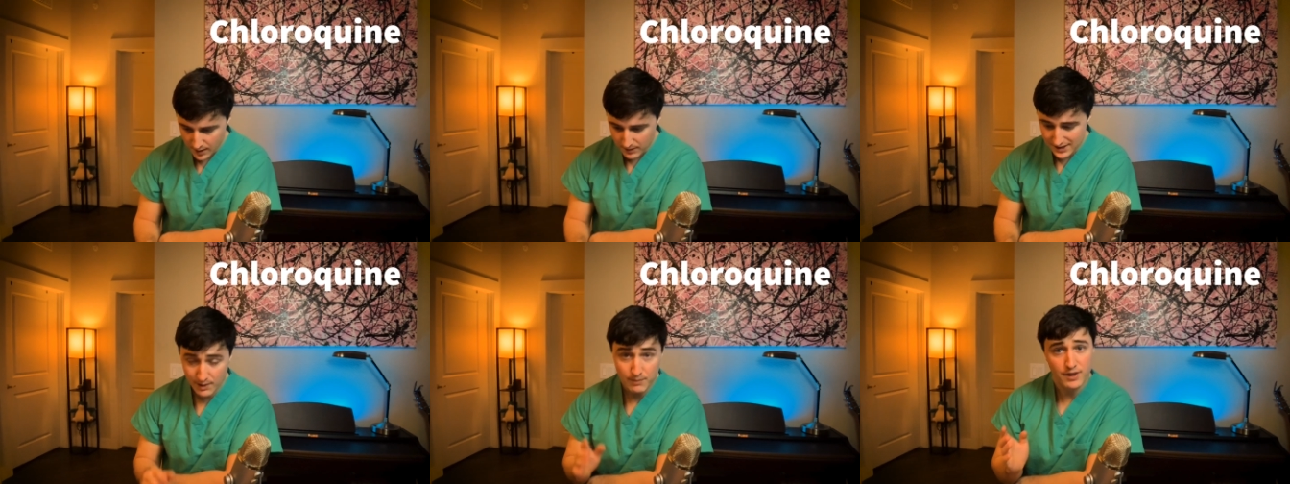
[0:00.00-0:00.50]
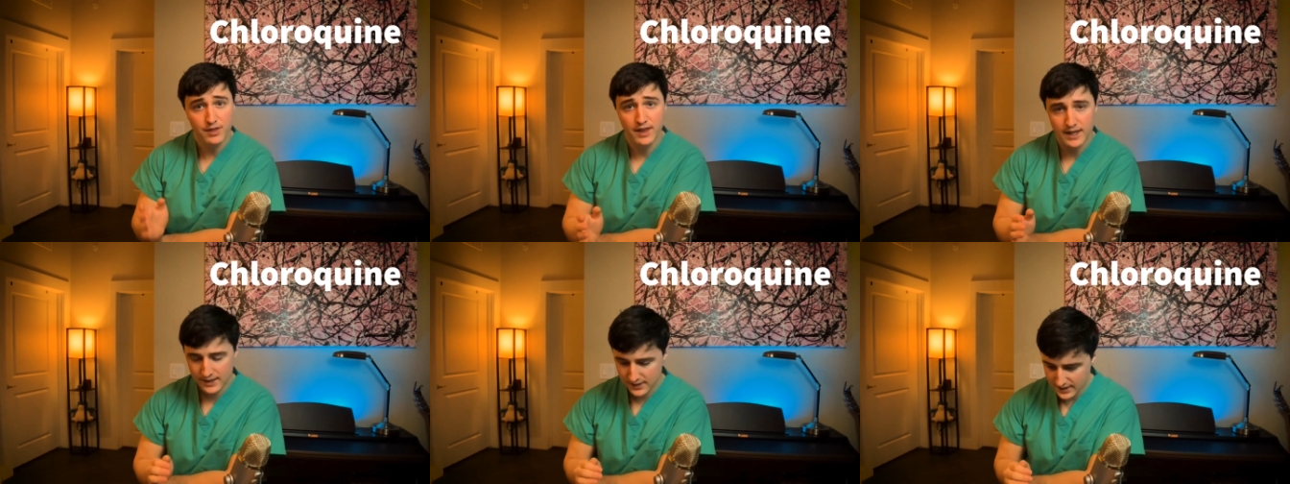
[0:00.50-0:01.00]
But some of the
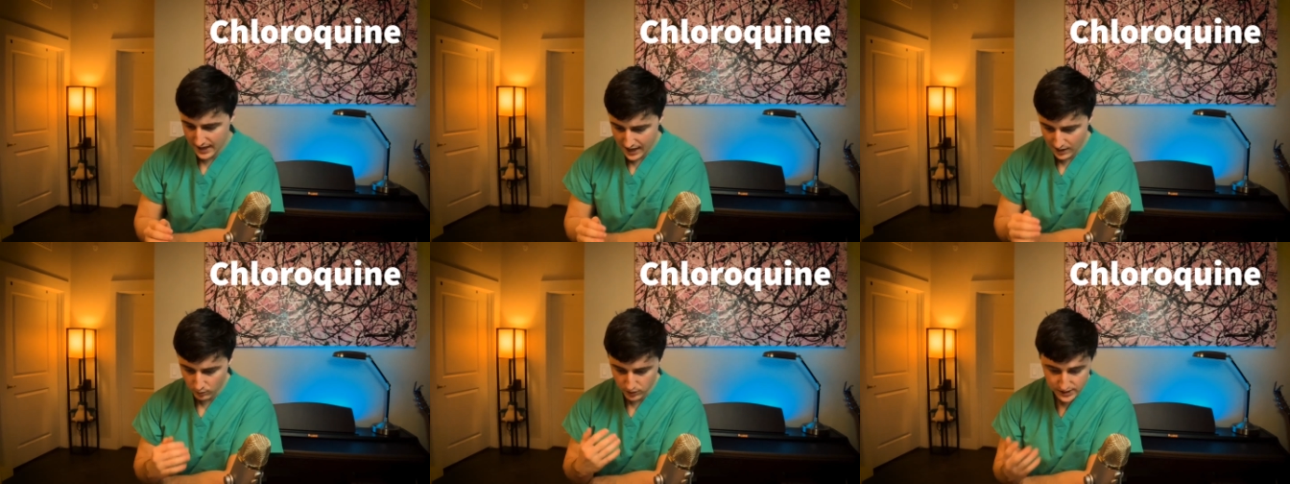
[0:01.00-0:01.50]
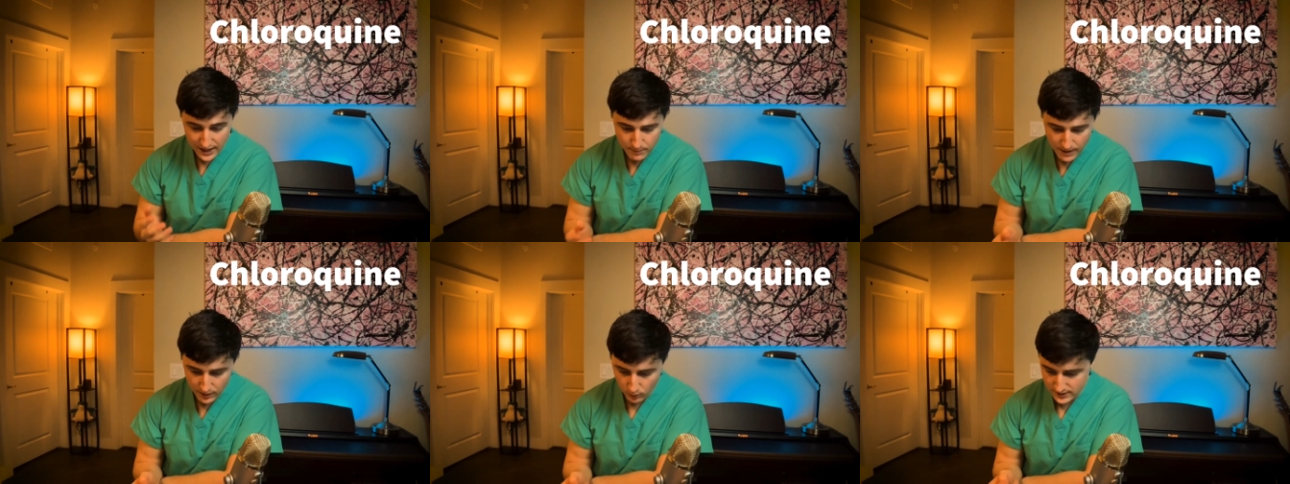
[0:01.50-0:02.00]
things that were said
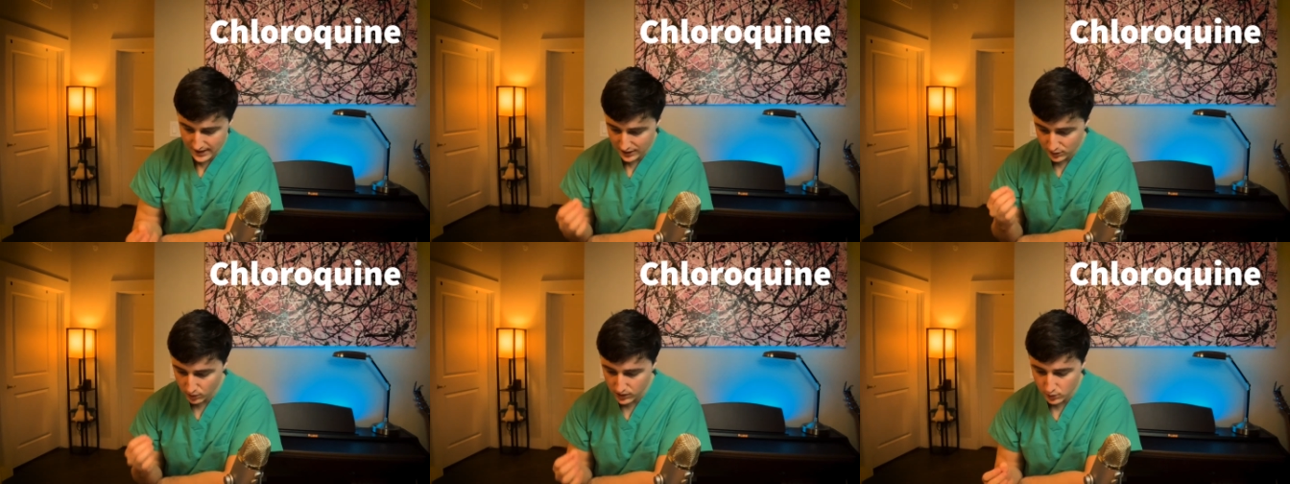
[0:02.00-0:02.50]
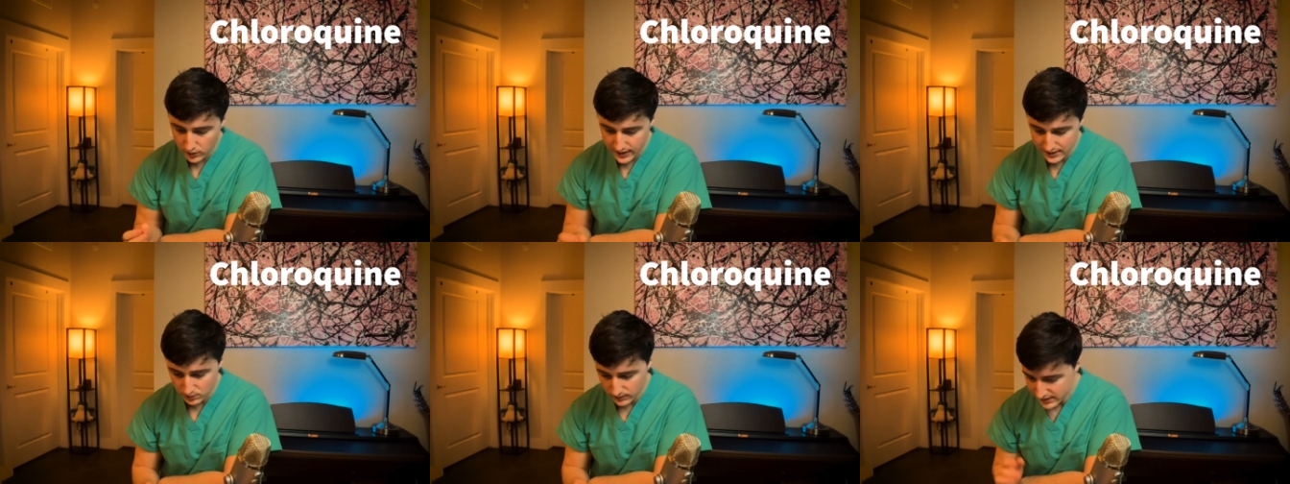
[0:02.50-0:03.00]
about it was that chloroquine
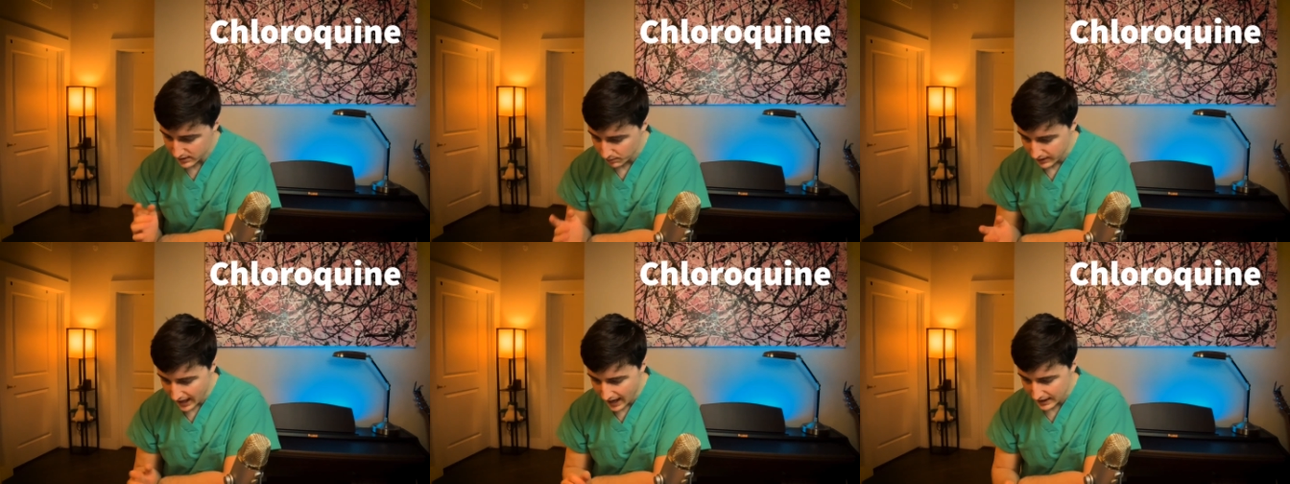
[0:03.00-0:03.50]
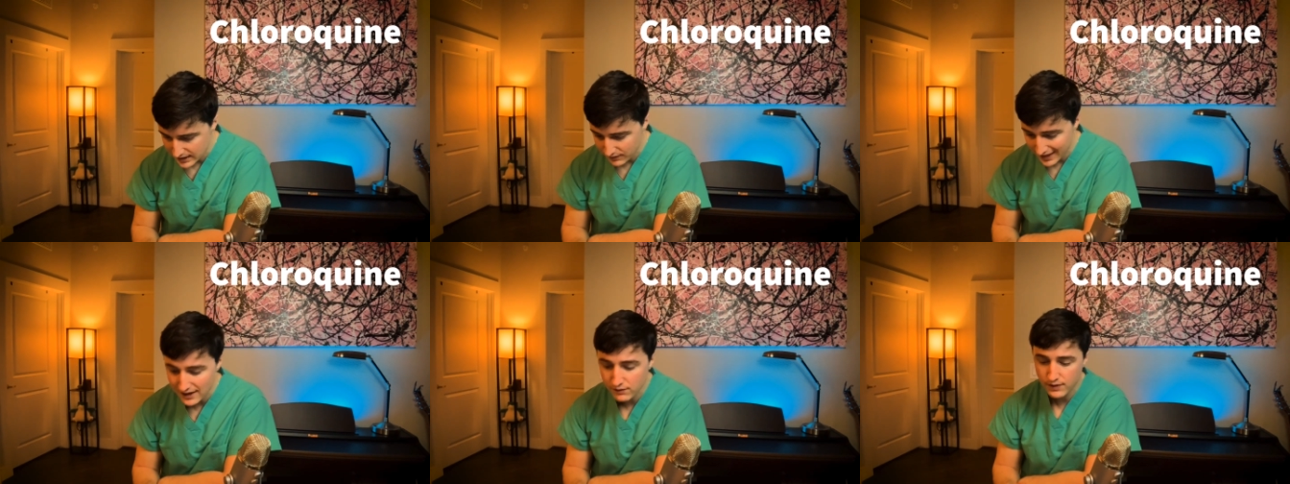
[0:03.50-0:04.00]
is reasonably active
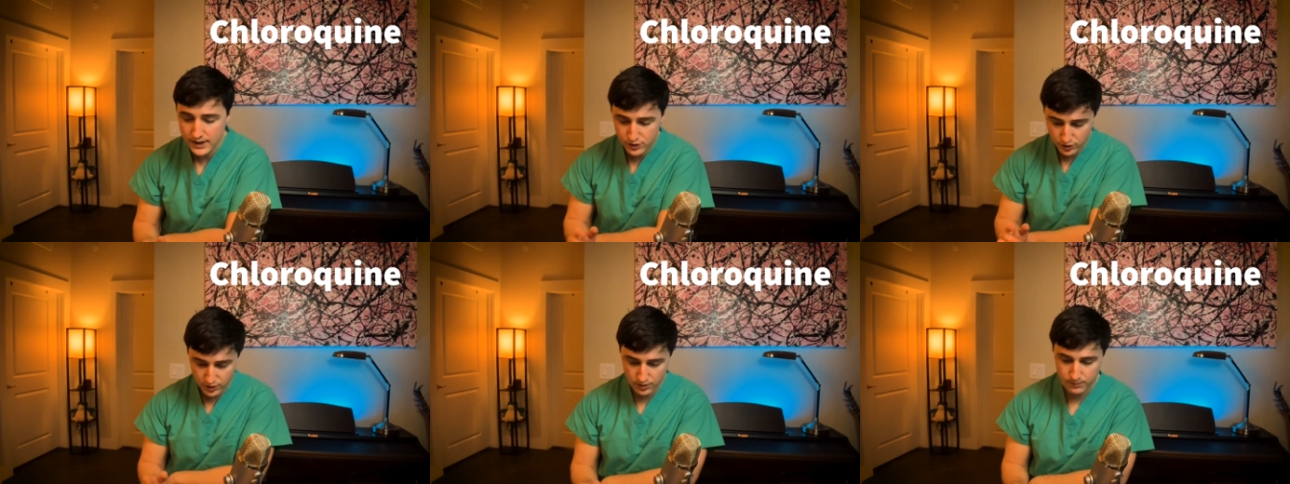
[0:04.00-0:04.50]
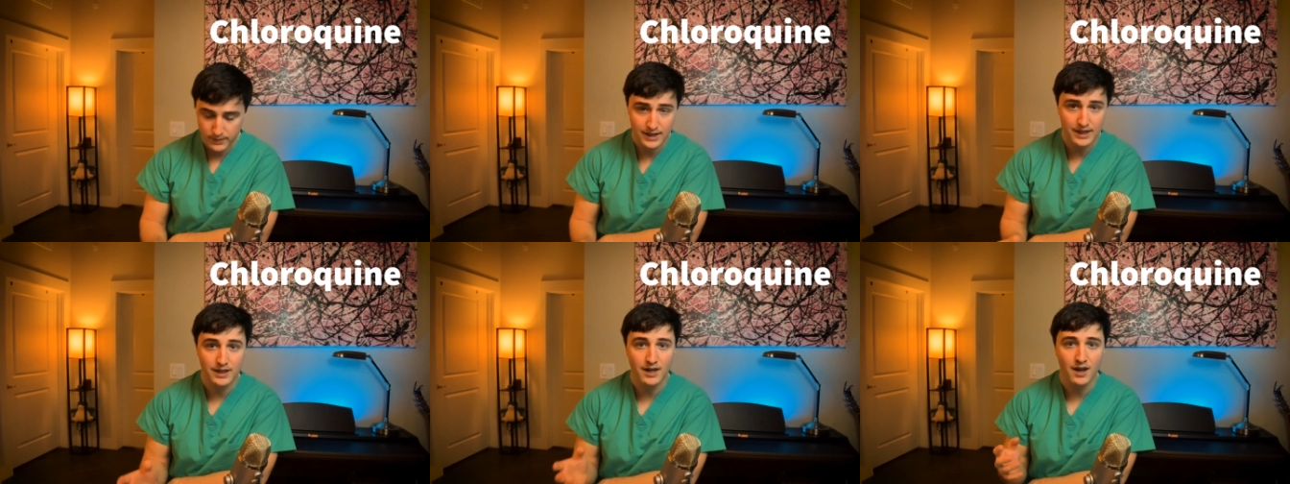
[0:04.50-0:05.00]
in vitro,
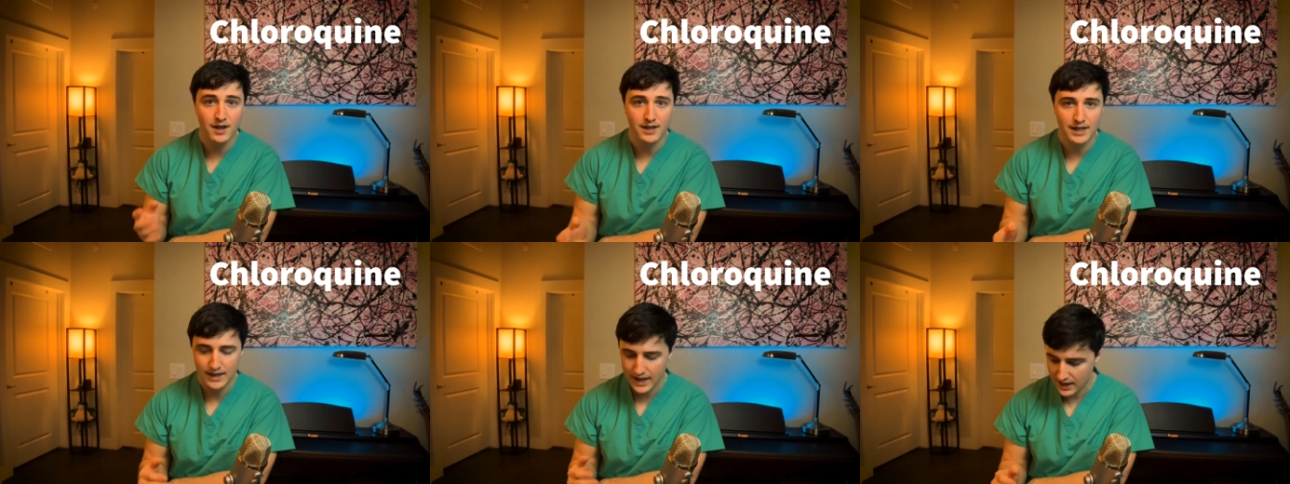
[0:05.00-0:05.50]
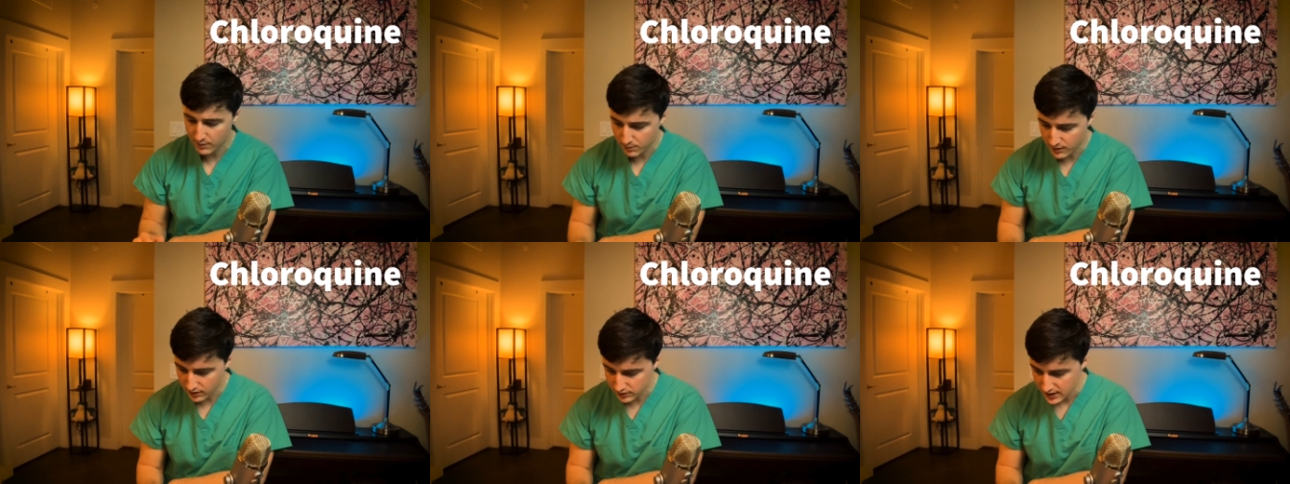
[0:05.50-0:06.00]
meaning not in animal
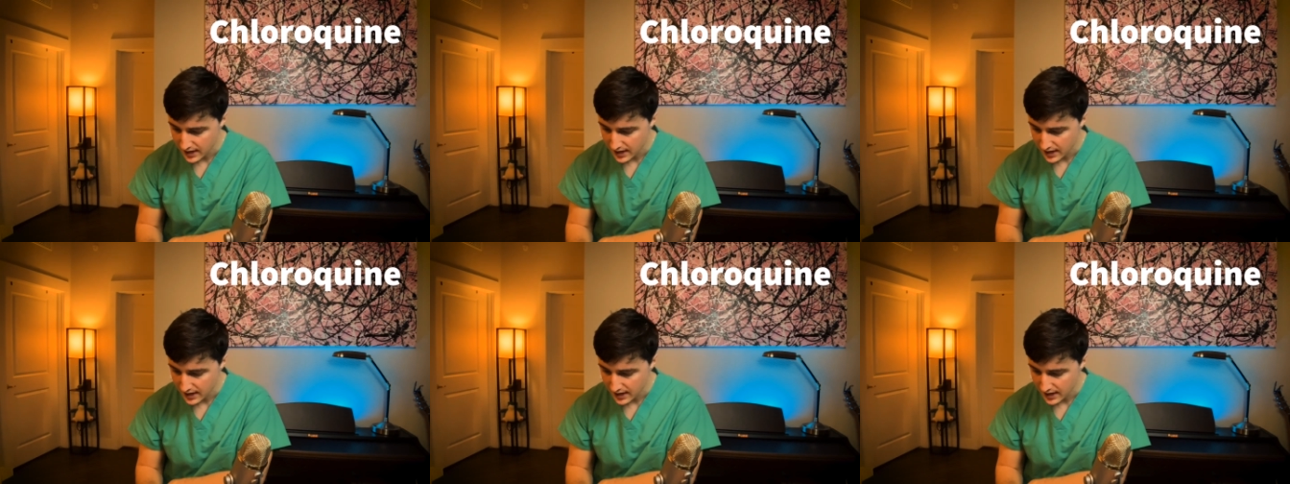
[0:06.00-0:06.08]
models,